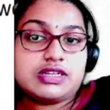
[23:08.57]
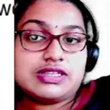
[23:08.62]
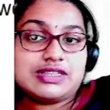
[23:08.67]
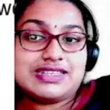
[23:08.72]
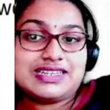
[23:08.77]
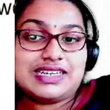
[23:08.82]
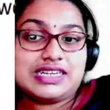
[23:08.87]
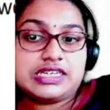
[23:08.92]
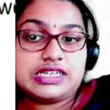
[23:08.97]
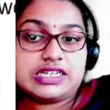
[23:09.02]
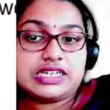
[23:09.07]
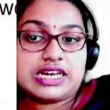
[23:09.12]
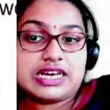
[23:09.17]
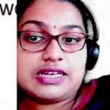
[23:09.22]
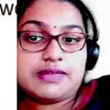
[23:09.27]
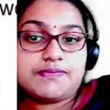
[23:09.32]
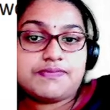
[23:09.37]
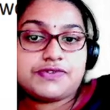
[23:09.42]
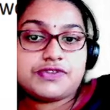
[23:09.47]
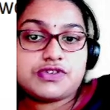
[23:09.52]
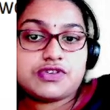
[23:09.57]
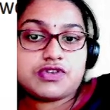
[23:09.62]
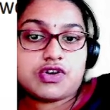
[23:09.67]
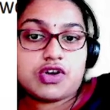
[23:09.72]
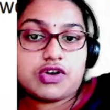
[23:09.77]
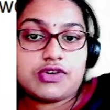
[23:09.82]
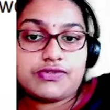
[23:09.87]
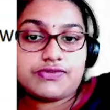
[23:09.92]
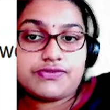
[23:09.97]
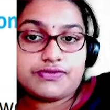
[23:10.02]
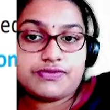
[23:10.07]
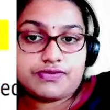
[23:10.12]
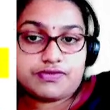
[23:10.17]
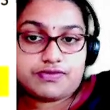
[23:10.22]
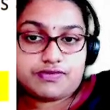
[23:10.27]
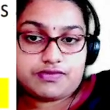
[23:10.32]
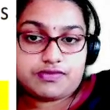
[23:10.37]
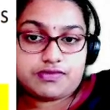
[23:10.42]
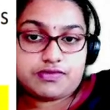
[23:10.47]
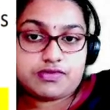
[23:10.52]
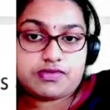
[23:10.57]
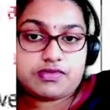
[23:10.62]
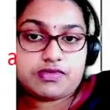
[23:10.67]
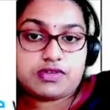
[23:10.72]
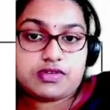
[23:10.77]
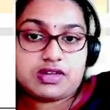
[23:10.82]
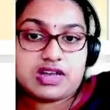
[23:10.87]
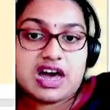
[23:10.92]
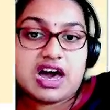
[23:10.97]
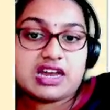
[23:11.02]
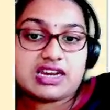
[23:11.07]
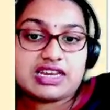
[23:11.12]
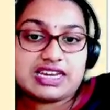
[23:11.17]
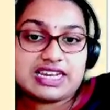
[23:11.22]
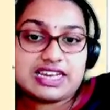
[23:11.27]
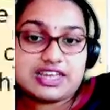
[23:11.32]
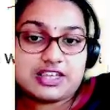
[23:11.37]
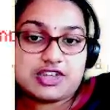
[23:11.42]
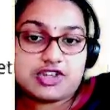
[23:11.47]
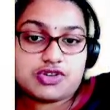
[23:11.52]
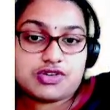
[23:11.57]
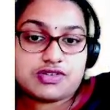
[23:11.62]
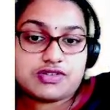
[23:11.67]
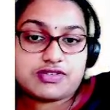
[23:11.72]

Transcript: three types of architectures,